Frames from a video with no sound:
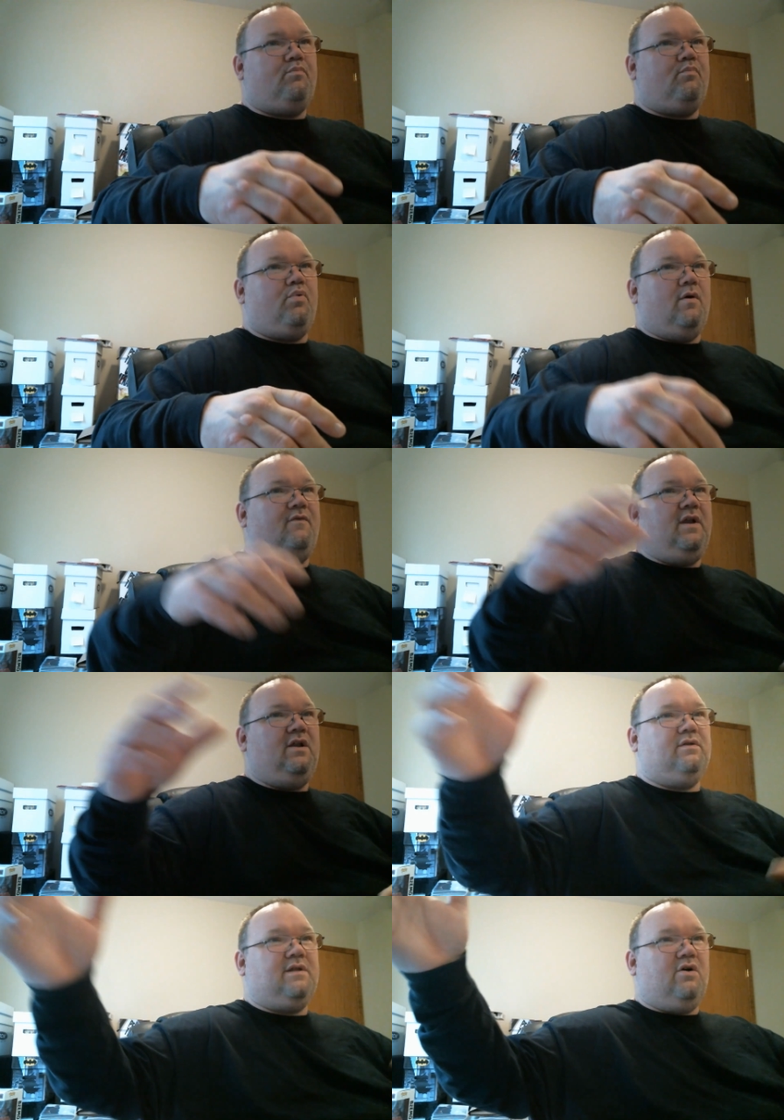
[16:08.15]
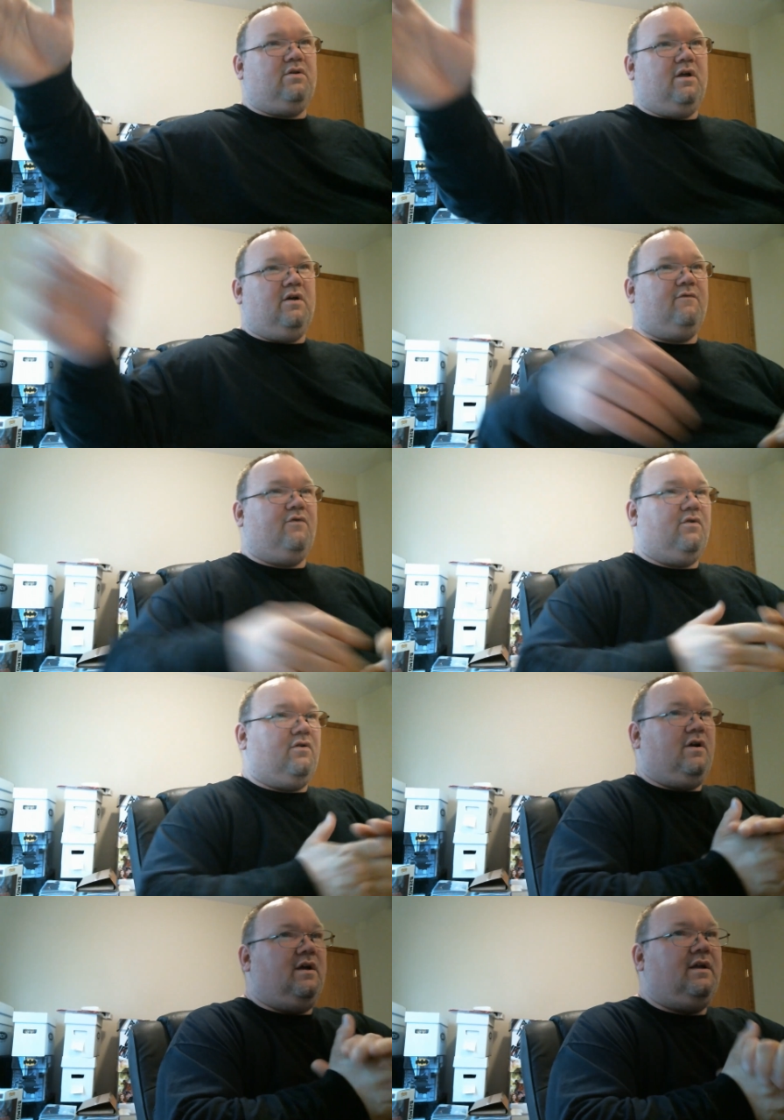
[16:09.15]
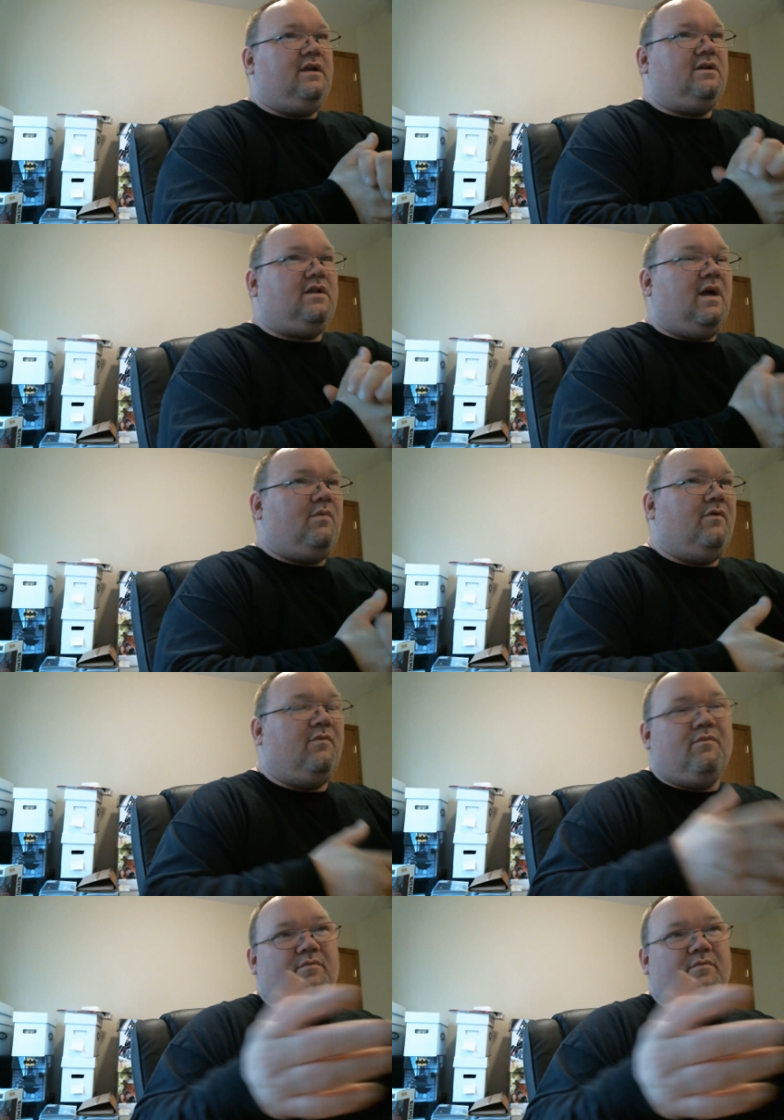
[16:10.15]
put videos out there for uh, each type of